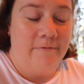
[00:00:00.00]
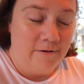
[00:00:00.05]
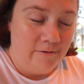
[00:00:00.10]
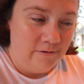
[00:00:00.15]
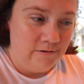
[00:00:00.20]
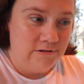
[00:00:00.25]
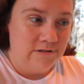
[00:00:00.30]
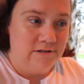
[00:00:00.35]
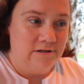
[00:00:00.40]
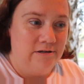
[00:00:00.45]

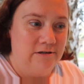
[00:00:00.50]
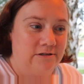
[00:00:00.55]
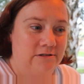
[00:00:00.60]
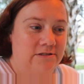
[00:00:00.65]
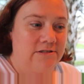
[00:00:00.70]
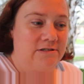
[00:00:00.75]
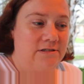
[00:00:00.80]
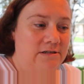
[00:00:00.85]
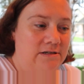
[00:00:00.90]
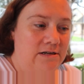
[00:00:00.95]
Cruise
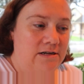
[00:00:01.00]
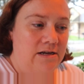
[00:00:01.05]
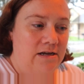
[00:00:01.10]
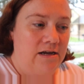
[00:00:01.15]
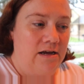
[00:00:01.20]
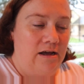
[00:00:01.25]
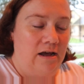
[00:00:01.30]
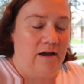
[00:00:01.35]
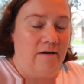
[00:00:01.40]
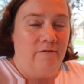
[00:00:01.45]

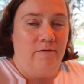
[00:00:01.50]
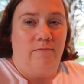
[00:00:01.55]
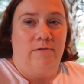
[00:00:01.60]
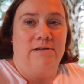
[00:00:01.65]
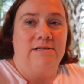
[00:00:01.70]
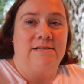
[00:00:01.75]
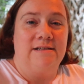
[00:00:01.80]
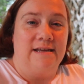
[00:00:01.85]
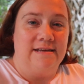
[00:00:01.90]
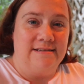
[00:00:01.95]
Nerds,
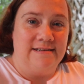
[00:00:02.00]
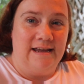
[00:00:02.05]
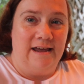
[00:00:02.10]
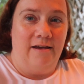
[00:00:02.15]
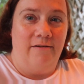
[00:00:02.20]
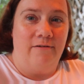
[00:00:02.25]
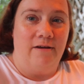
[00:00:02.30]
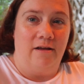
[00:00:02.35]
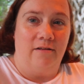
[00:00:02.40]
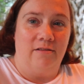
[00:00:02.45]
everyone stay
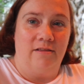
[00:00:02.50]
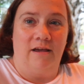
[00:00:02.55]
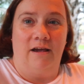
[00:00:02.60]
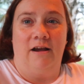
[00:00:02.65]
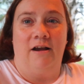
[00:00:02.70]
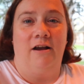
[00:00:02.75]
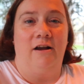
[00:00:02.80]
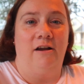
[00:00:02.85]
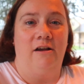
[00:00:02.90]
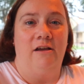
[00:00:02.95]
safe out
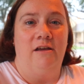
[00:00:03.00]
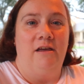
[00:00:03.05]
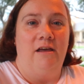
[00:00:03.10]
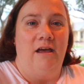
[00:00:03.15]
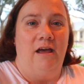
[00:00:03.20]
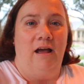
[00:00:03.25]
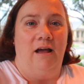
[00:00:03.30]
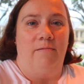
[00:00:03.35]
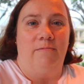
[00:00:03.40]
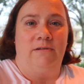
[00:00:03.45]
there.
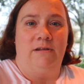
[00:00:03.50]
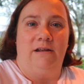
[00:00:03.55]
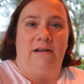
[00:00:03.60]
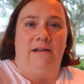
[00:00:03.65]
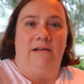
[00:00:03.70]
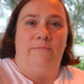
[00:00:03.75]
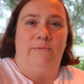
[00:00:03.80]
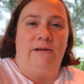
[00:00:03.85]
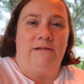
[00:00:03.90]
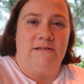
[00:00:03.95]
I'm
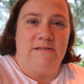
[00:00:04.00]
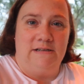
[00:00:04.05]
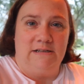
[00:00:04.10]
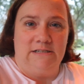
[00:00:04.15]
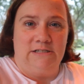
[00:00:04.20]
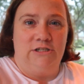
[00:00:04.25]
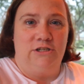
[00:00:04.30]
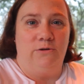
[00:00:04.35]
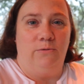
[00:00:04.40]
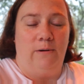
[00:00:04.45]
sending pixie
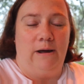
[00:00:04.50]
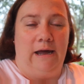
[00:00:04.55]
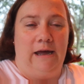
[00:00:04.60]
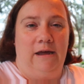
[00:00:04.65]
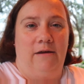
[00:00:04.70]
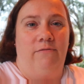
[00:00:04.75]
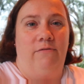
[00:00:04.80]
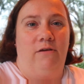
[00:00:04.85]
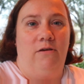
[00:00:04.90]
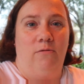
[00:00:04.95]
dust your
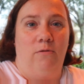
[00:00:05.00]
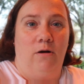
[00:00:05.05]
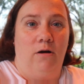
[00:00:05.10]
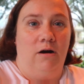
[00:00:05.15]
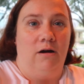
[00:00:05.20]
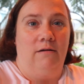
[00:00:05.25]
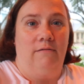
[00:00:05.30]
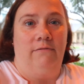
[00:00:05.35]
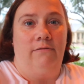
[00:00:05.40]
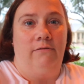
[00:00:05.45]
way if you
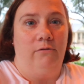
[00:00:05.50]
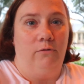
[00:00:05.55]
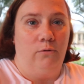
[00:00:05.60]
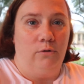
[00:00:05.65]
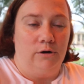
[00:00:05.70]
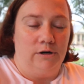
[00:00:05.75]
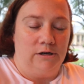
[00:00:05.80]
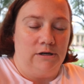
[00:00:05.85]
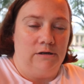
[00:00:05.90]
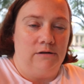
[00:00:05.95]
are in
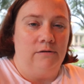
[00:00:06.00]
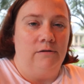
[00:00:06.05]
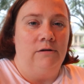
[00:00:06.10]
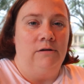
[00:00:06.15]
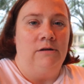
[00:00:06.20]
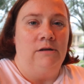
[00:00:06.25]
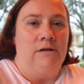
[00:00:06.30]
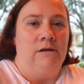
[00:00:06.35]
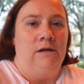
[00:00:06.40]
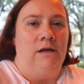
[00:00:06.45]
Florida,
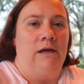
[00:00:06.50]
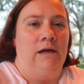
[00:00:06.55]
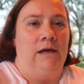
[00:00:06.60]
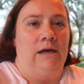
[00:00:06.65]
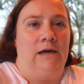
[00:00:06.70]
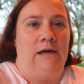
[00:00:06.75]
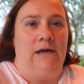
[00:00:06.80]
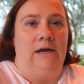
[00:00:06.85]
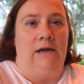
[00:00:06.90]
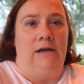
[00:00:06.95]

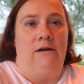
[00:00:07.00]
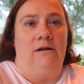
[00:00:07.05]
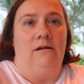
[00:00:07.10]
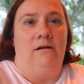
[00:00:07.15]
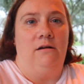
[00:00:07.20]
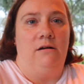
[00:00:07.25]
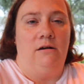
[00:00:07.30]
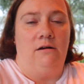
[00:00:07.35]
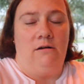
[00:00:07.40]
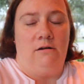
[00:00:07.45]
and
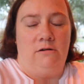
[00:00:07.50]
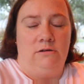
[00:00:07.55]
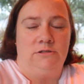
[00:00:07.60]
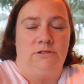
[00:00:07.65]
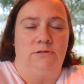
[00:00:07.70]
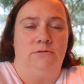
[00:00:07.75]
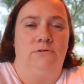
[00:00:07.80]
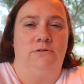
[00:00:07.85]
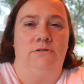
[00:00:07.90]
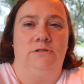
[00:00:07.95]

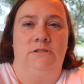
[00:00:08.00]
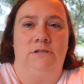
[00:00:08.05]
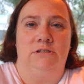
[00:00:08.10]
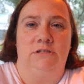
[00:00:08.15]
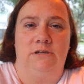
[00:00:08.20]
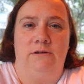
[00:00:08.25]
also Cruise Nerds,